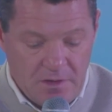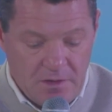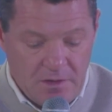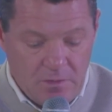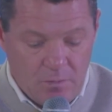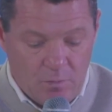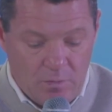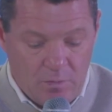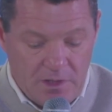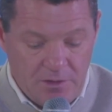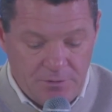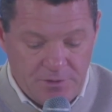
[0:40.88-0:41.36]

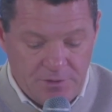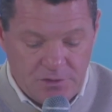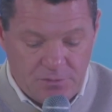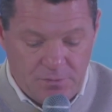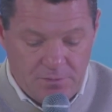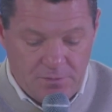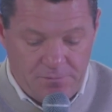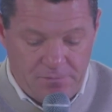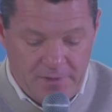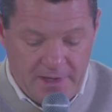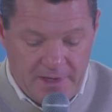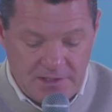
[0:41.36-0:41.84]
While this
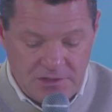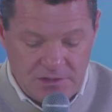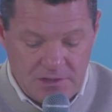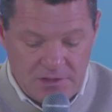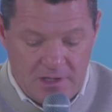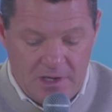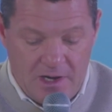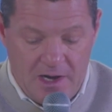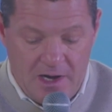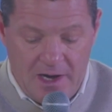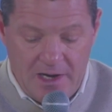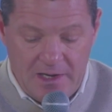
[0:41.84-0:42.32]
reflects
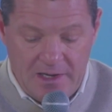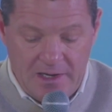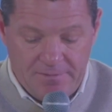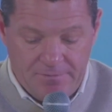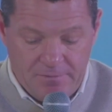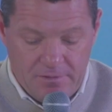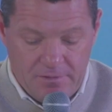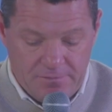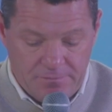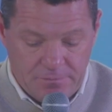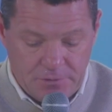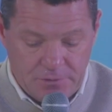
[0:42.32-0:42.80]
a high
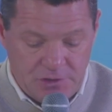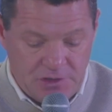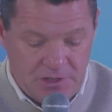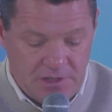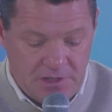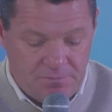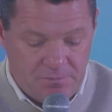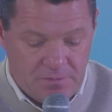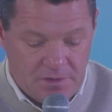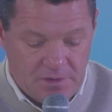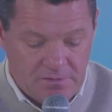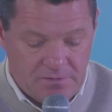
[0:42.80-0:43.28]
level of
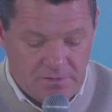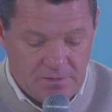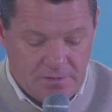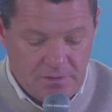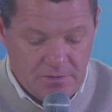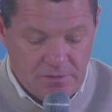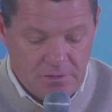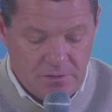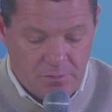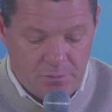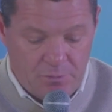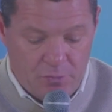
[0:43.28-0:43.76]
achievement,
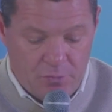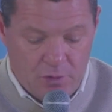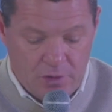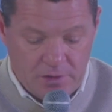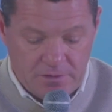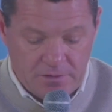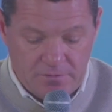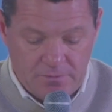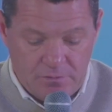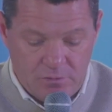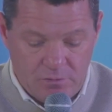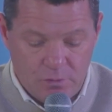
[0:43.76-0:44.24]
the
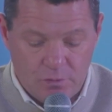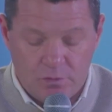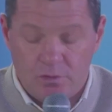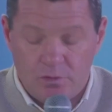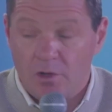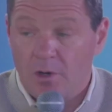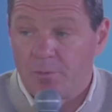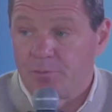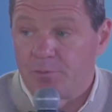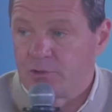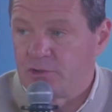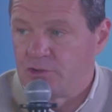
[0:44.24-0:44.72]
board took the
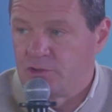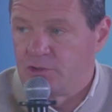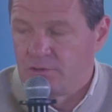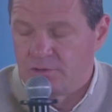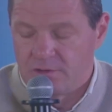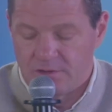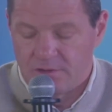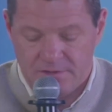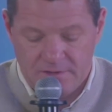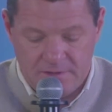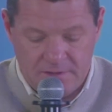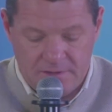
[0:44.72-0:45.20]

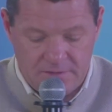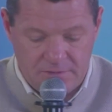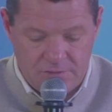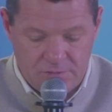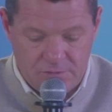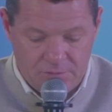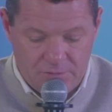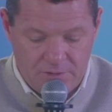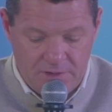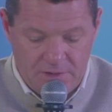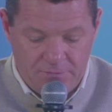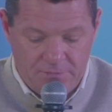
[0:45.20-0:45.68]
opportunity
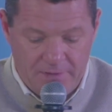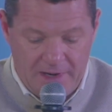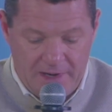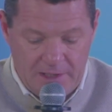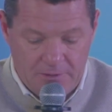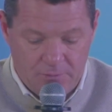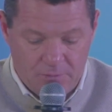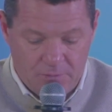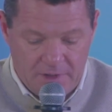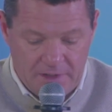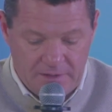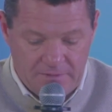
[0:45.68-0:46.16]
to
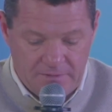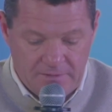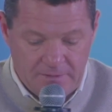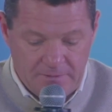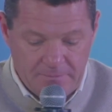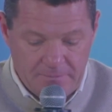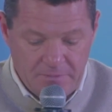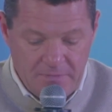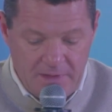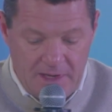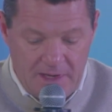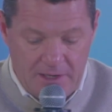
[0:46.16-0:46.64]
reevaluate
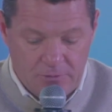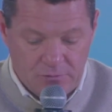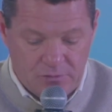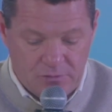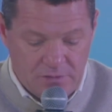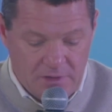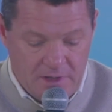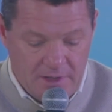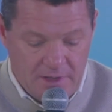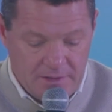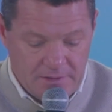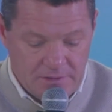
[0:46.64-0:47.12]
how
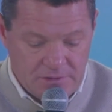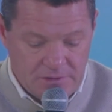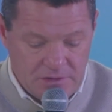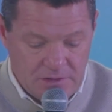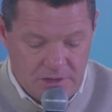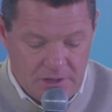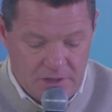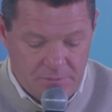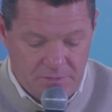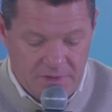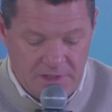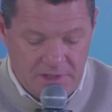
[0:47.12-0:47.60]
targets
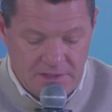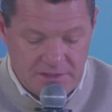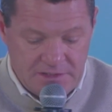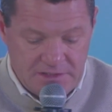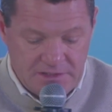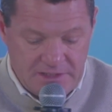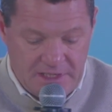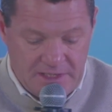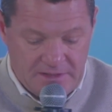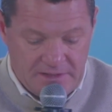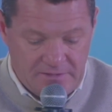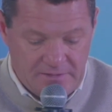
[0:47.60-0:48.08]
are being
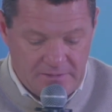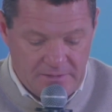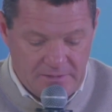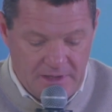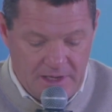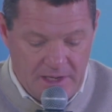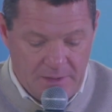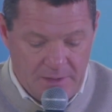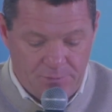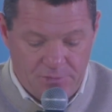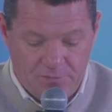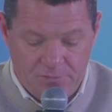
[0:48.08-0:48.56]
set
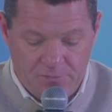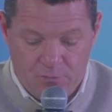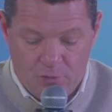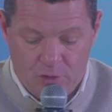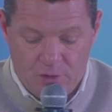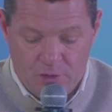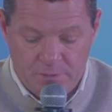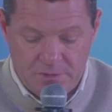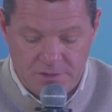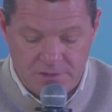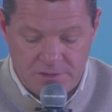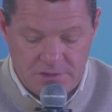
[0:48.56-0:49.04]
and
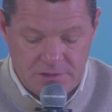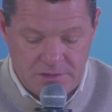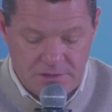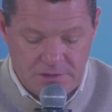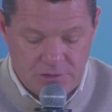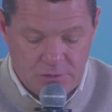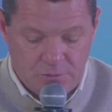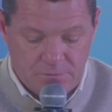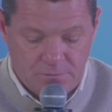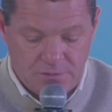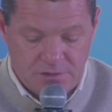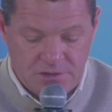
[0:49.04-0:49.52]
performance
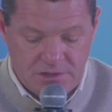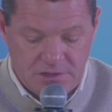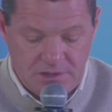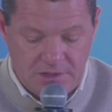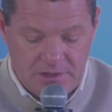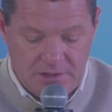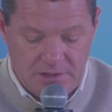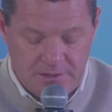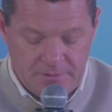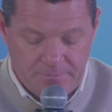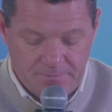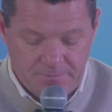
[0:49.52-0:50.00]
is
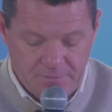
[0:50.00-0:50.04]
overseen.